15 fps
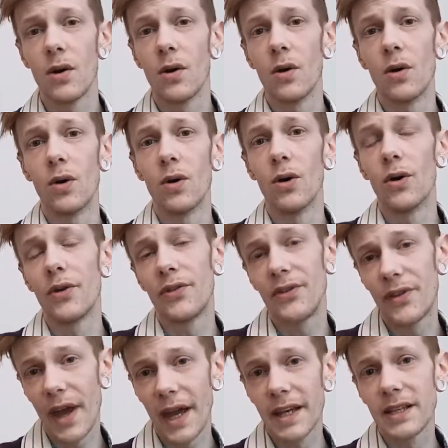or
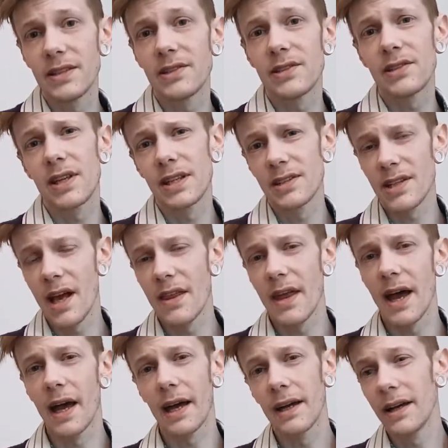dates, things like
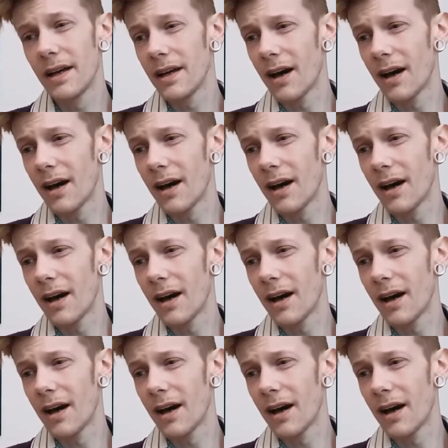that.